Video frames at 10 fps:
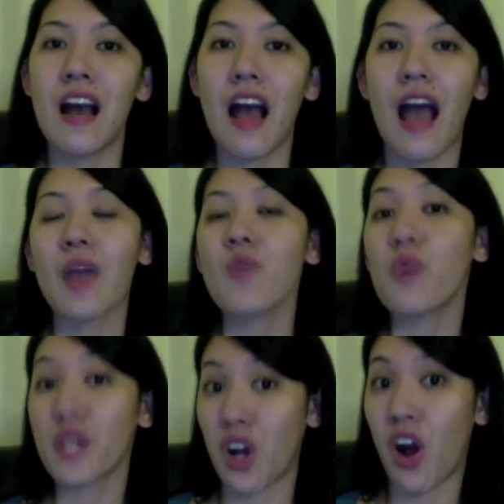
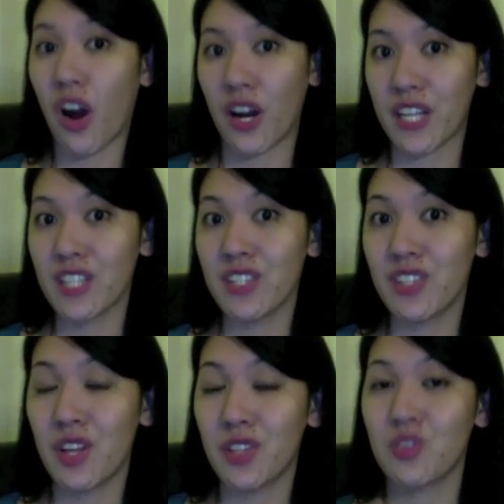worked hard
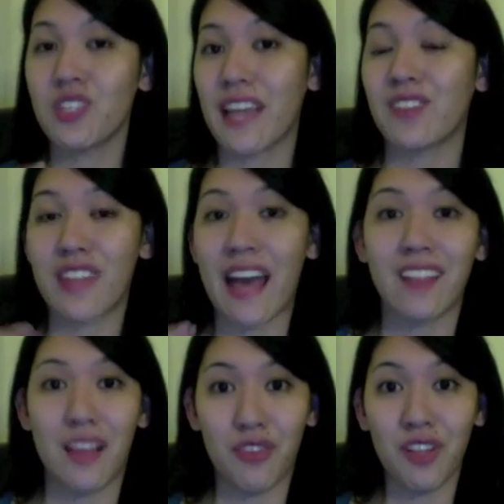to get to that
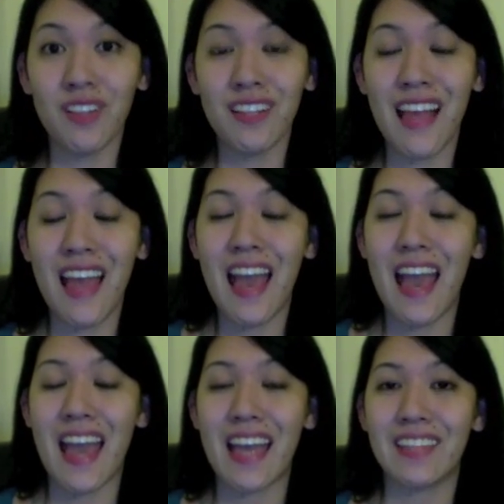level,
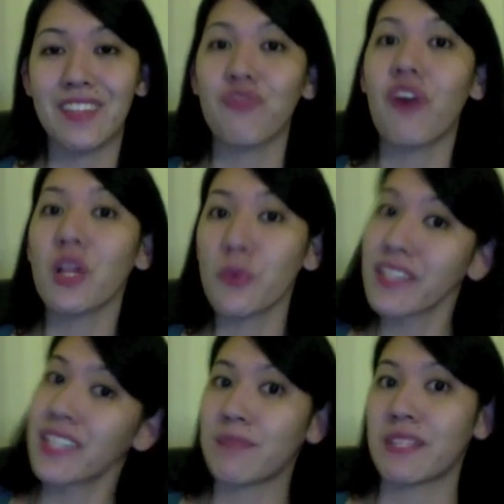and the following
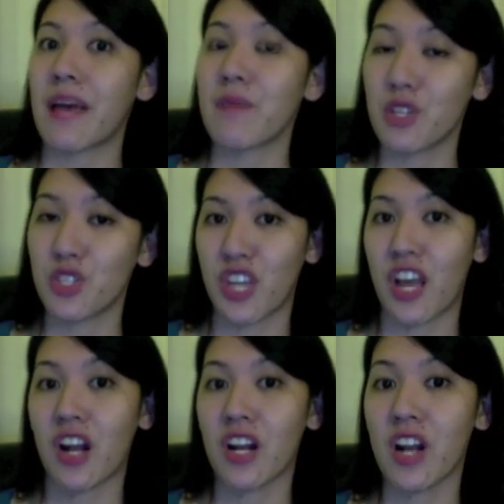tips that I'm going to
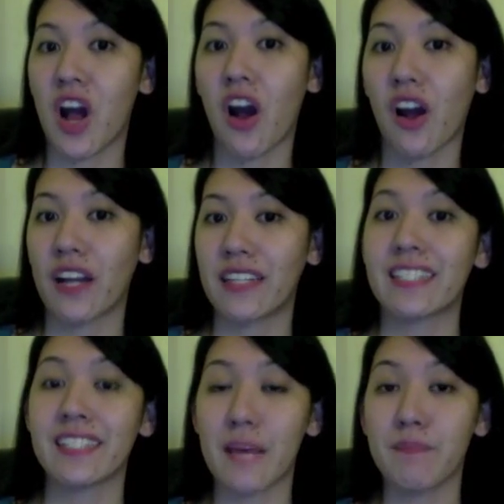share are the
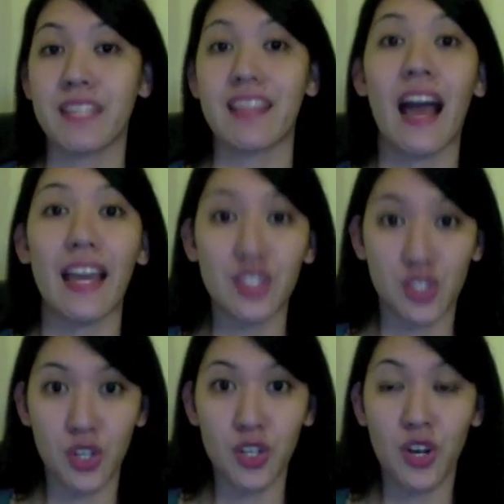steps that I
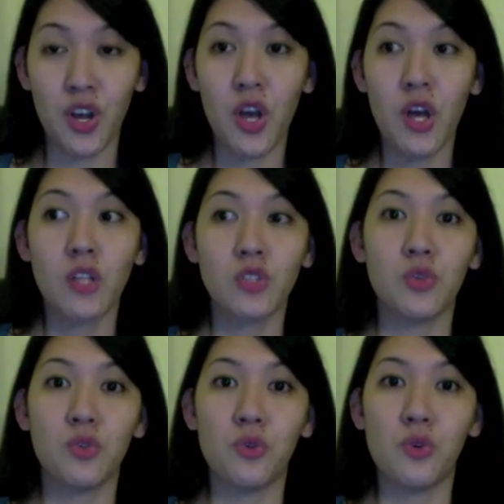took
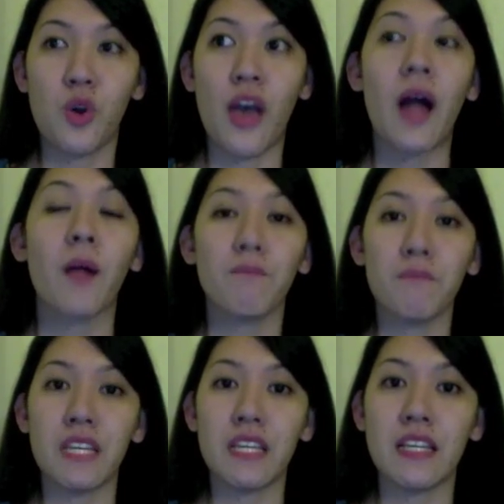to help
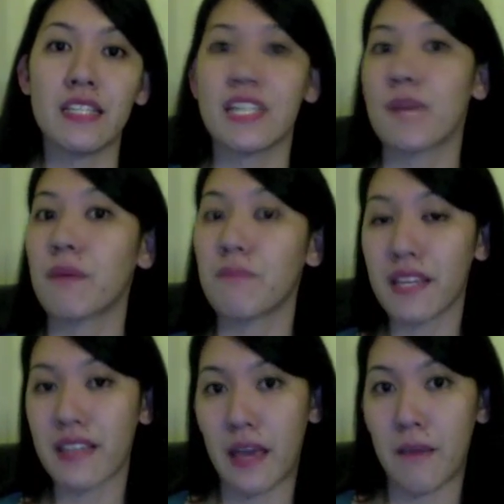me step up my
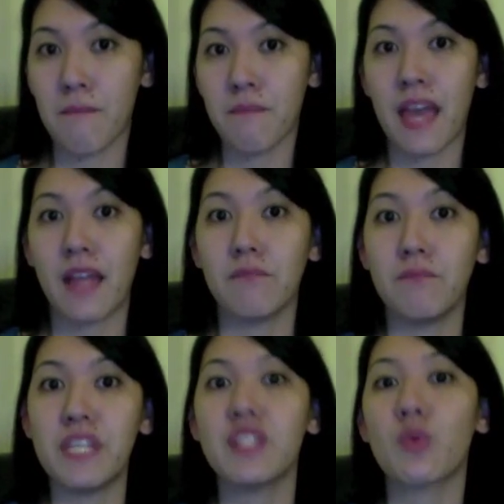game and
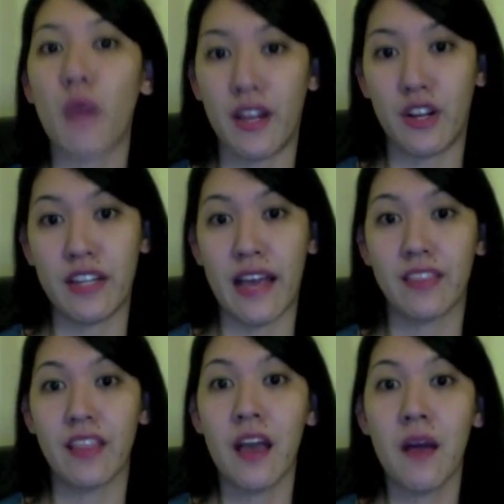be the writer
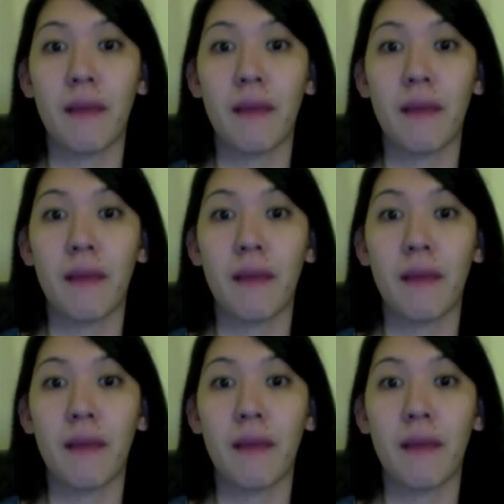that my